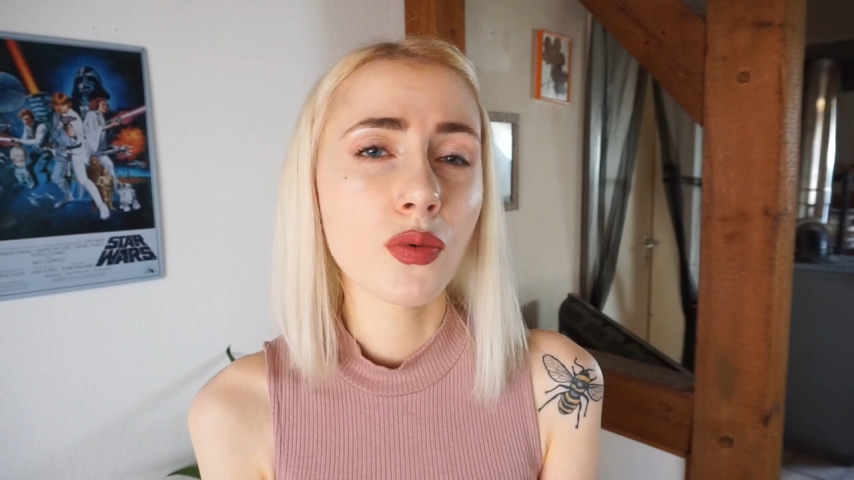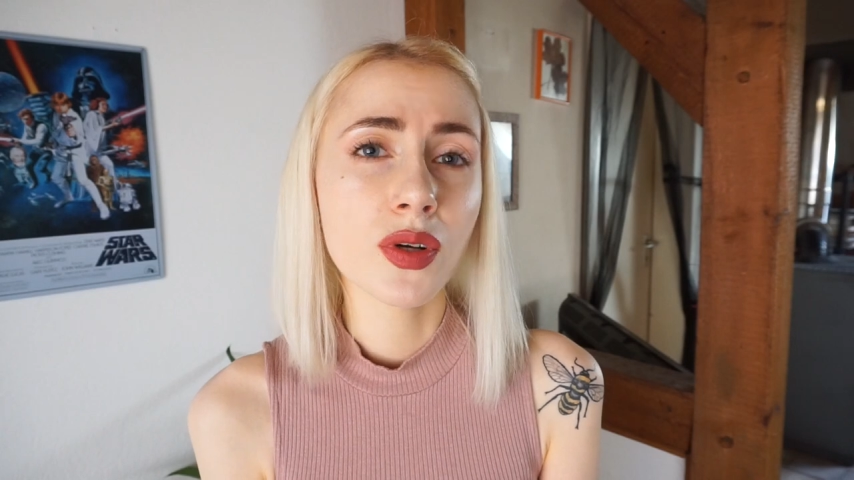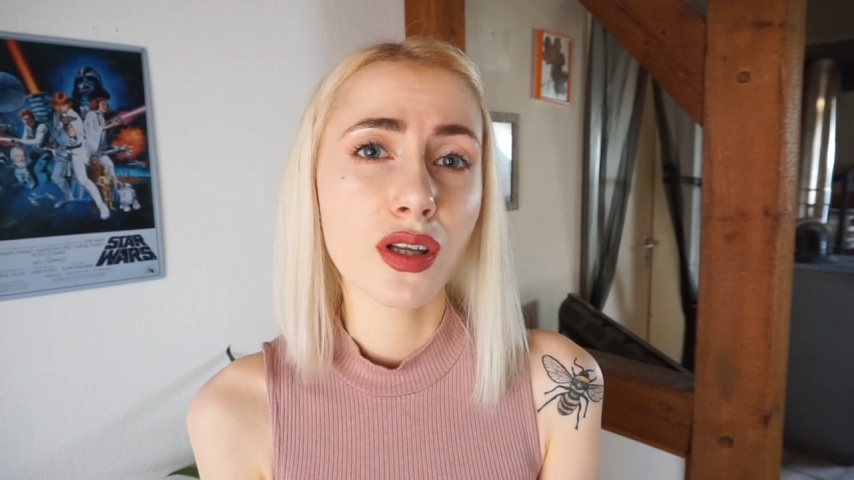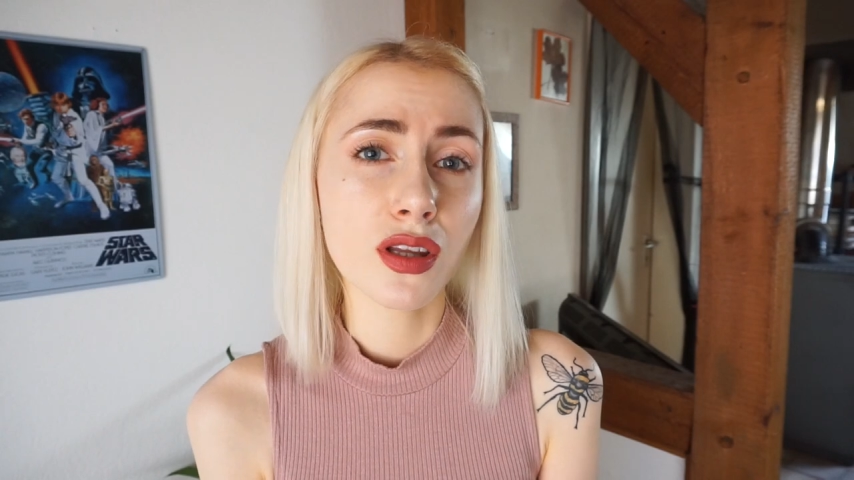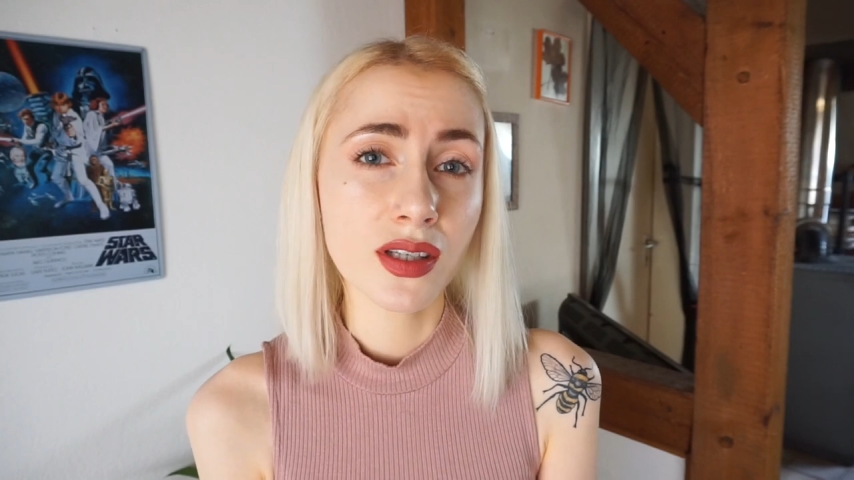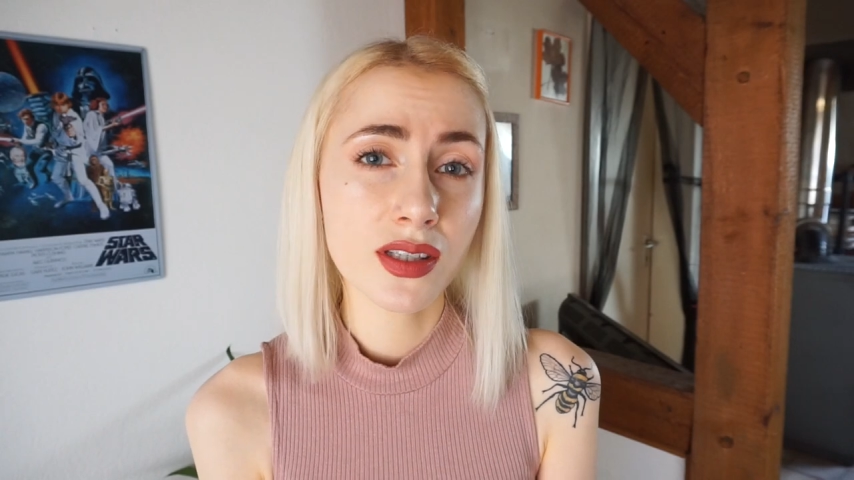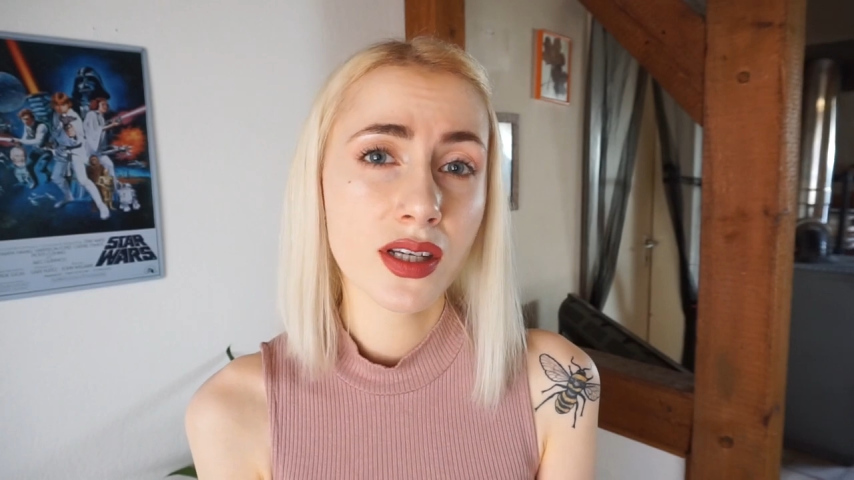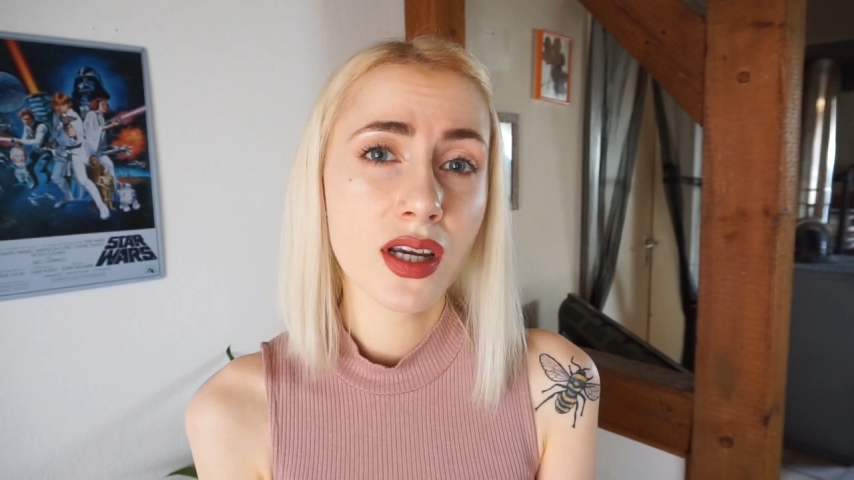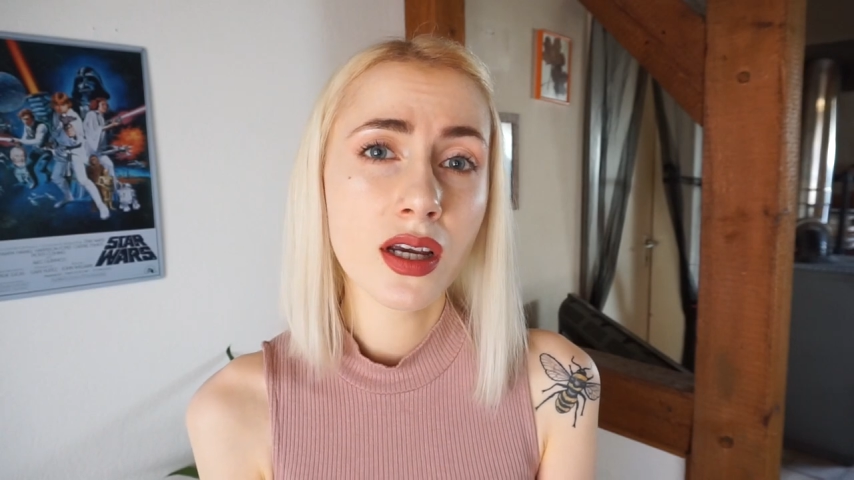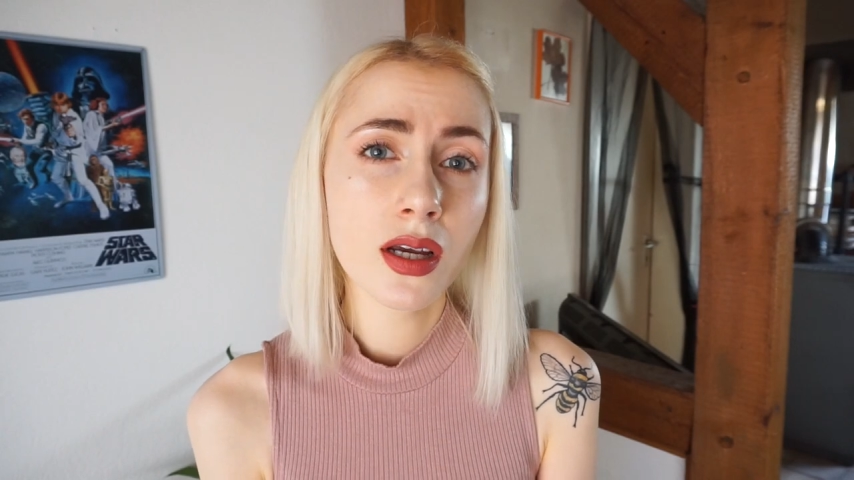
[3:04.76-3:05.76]

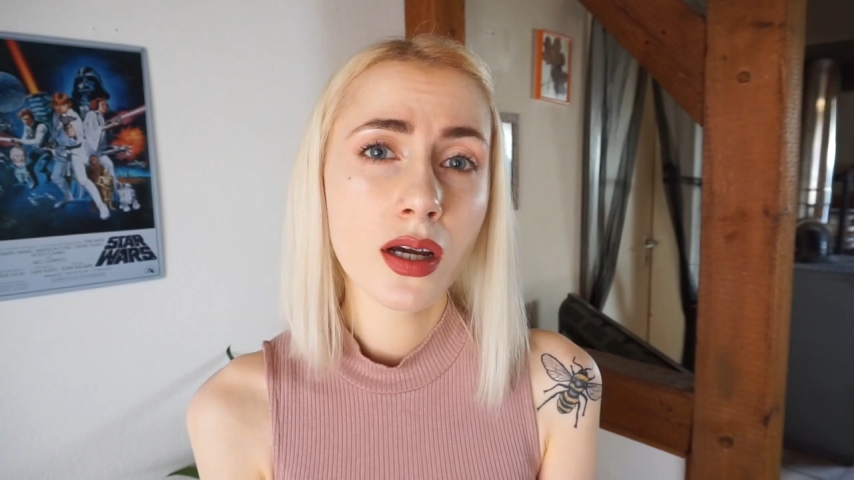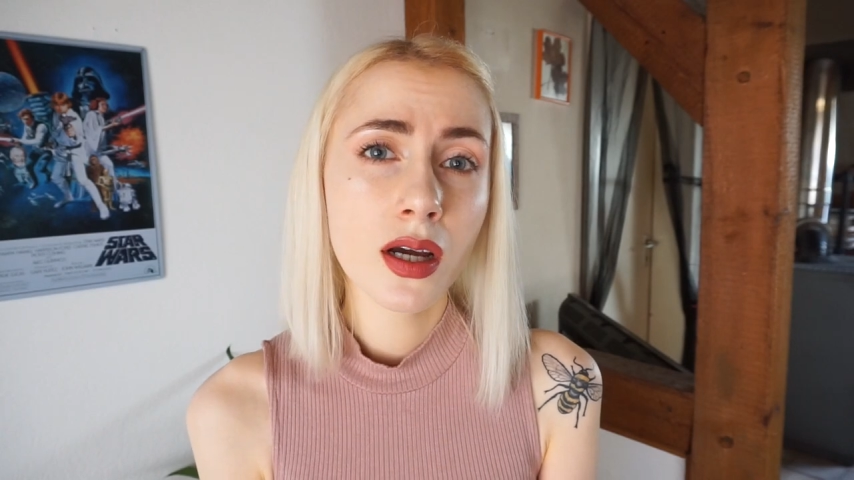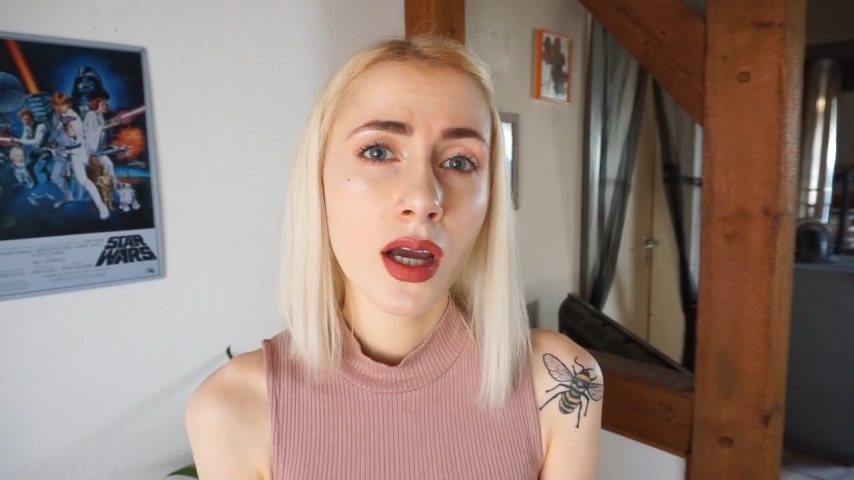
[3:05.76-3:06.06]
realistic,